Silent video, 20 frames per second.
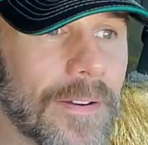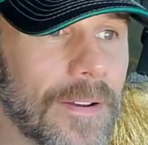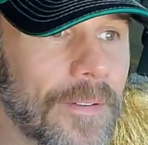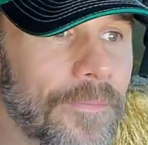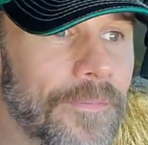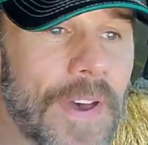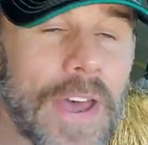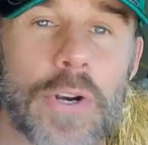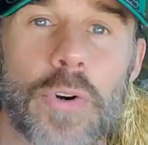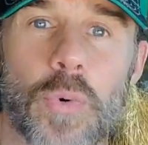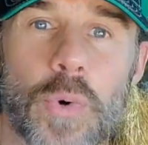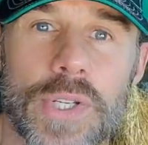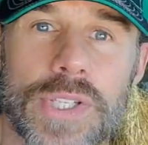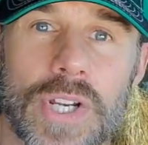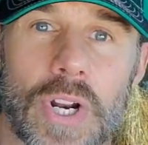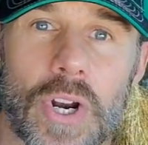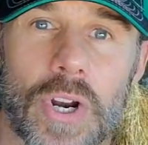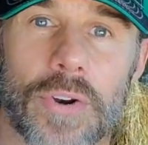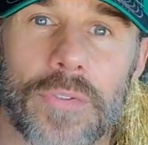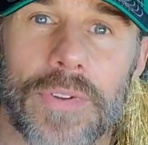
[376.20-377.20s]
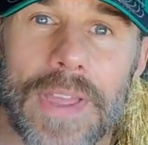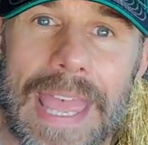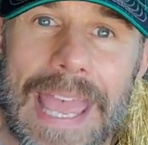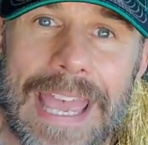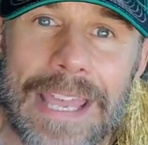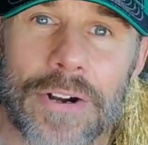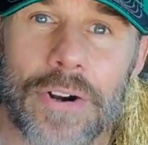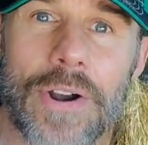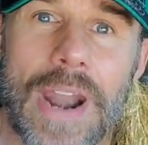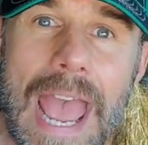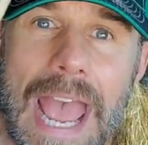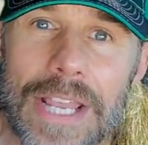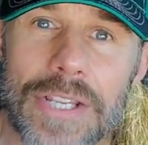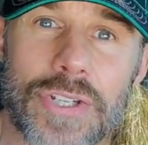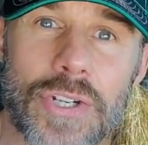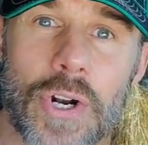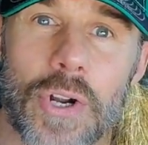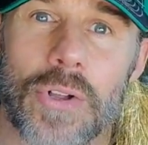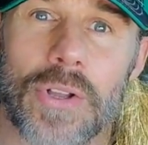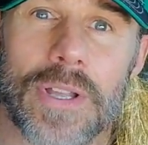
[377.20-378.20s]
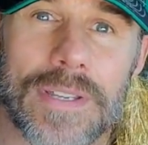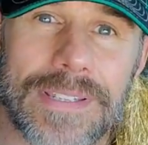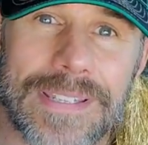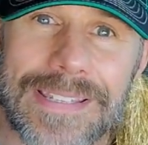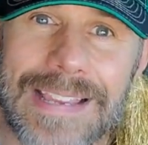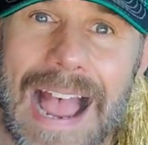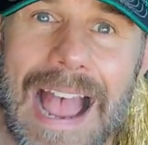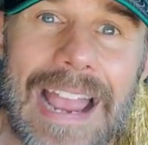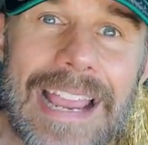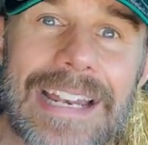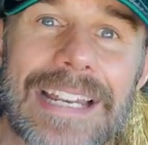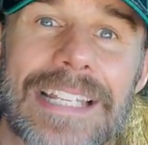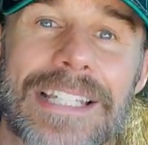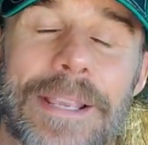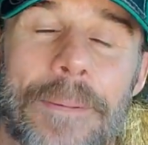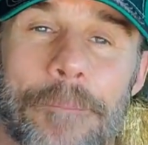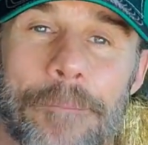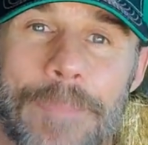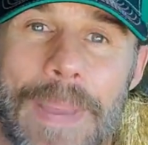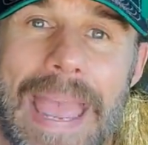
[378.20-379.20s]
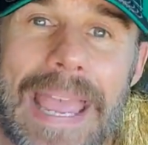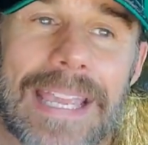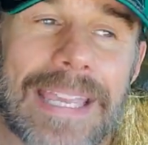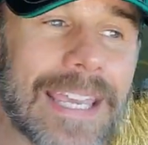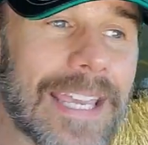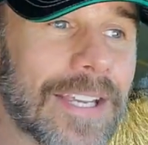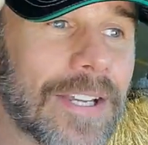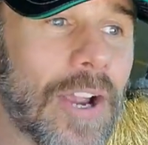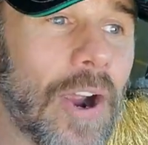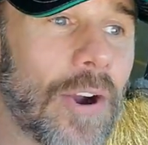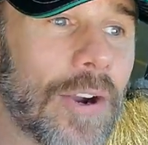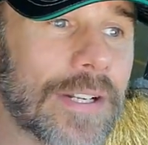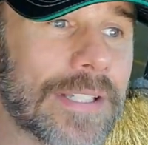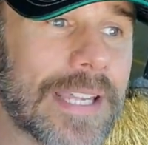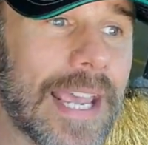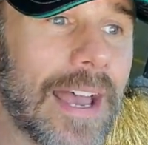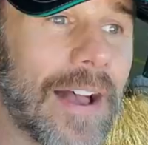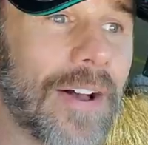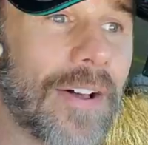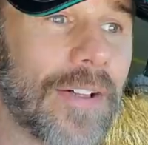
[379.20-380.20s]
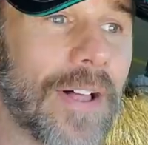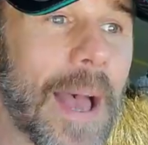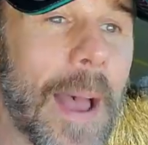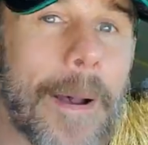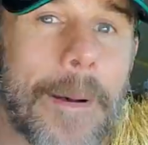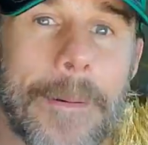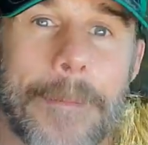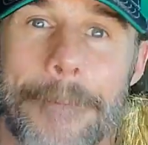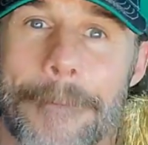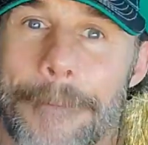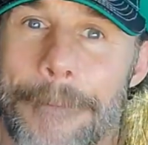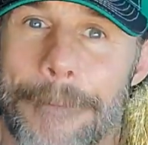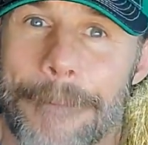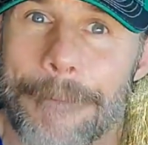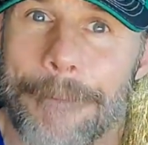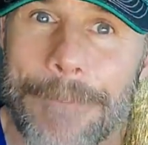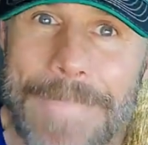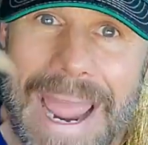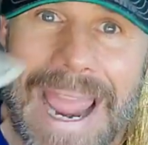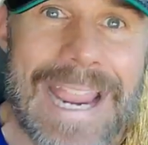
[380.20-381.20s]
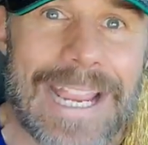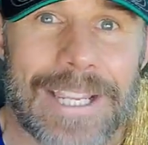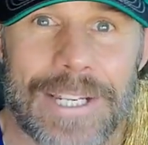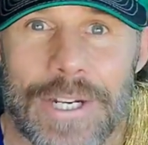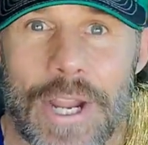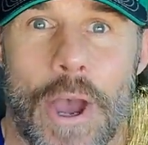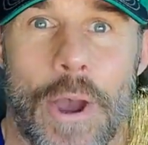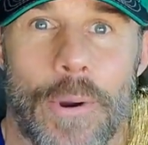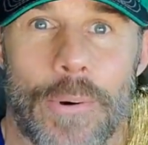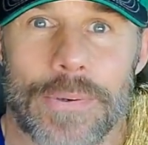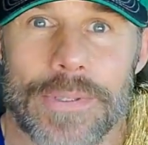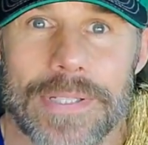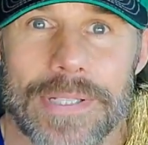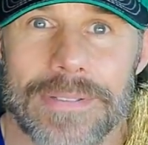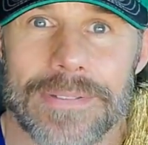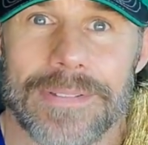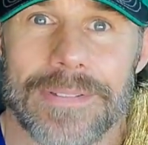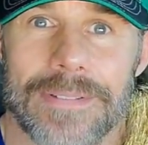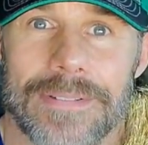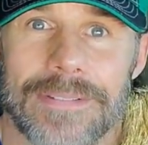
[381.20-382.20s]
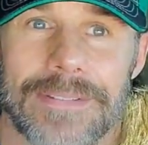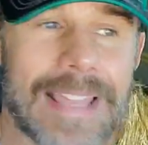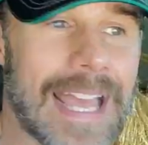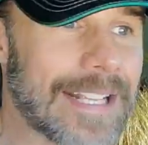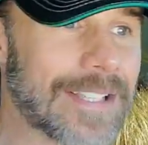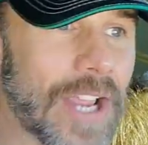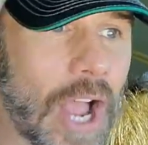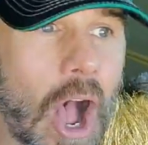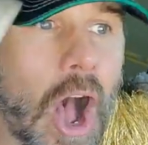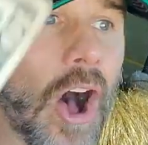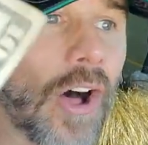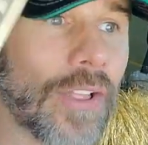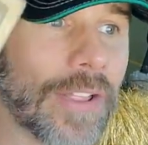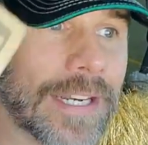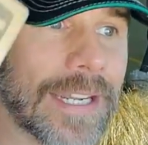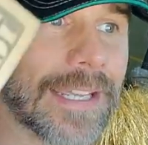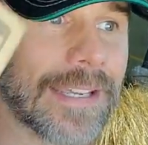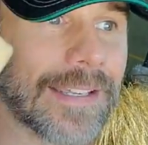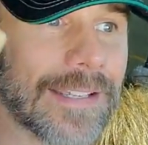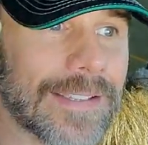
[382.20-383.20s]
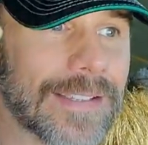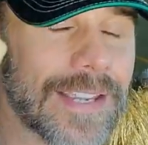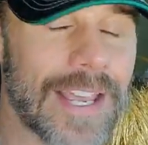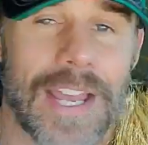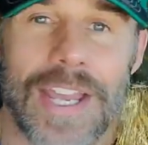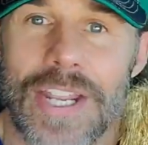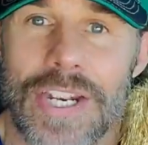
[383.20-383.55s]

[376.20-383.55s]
Federal Reserve International Zionist Banking Cartel banknote. That's all it is.